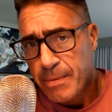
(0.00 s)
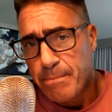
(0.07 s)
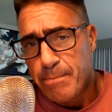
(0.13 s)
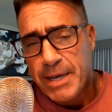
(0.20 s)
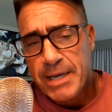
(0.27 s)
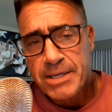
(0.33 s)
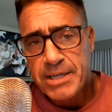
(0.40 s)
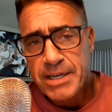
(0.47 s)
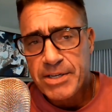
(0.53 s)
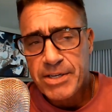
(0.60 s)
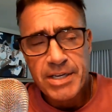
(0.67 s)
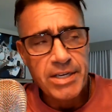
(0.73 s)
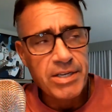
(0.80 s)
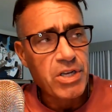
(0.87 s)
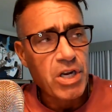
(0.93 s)

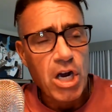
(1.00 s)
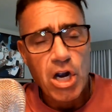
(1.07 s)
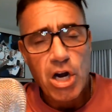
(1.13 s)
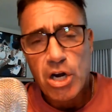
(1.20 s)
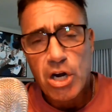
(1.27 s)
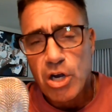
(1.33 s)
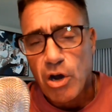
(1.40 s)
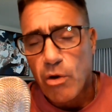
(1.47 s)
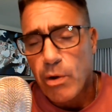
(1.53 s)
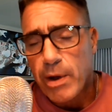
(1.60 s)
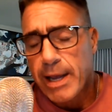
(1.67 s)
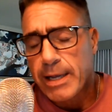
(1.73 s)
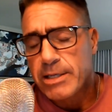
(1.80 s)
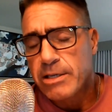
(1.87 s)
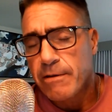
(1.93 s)
Businesses are
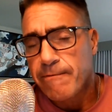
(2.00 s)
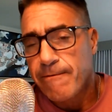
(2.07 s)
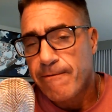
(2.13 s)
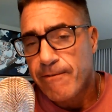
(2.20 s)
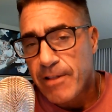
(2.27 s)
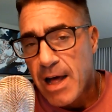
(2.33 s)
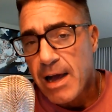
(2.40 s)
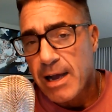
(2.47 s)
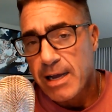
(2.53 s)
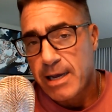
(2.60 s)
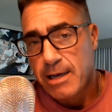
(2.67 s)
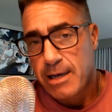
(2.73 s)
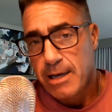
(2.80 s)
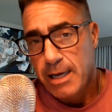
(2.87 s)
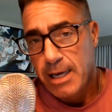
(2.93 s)
going to
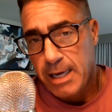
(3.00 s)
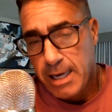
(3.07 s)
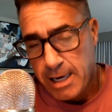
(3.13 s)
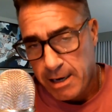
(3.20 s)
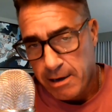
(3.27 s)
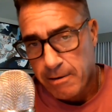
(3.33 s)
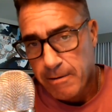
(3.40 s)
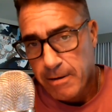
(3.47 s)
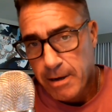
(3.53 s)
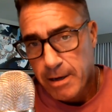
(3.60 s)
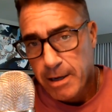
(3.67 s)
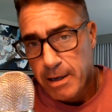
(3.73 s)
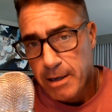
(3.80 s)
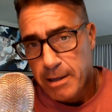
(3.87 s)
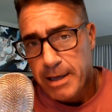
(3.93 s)
flock here.
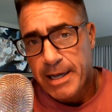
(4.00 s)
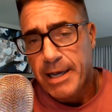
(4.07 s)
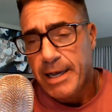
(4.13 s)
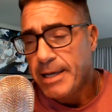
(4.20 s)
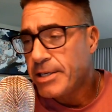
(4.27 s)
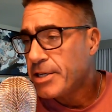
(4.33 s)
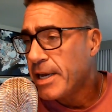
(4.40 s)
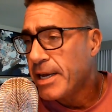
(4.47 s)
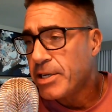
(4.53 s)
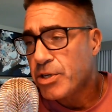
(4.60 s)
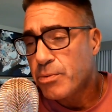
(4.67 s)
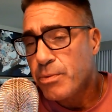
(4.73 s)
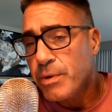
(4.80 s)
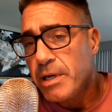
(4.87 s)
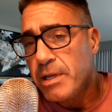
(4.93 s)

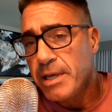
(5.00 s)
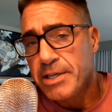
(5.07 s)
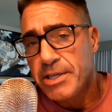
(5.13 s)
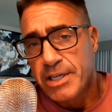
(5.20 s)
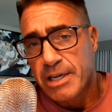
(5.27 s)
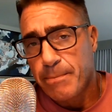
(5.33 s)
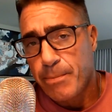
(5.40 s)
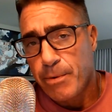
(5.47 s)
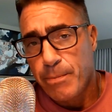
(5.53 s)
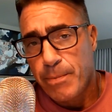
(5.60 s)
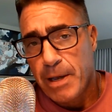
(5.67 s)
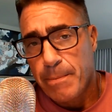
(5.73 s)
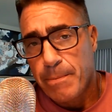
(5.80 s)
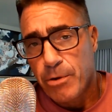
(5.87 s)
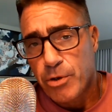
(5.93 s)
It's really simple,
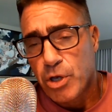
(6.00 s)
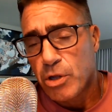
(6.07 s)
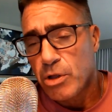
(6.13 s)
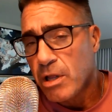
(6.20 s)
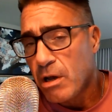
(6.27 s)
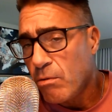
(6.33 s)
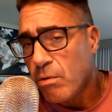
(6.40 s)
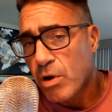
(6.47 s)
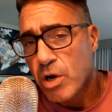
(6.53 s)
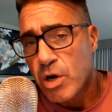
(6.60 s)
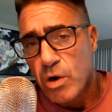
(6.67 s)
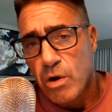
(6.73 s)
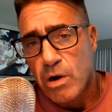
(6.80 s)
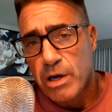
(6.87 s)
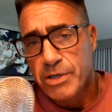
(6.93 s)
people. You lower
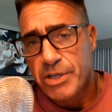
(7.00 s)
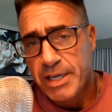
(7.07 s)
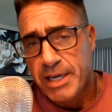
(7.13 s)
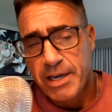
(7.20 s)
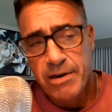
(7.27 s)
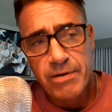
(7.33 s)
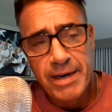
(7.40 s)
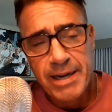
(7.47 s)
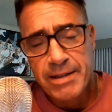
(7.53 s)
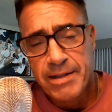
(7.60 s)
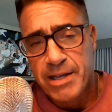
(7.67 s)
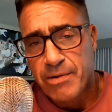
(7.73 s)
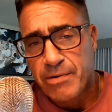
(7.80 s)
costs here in the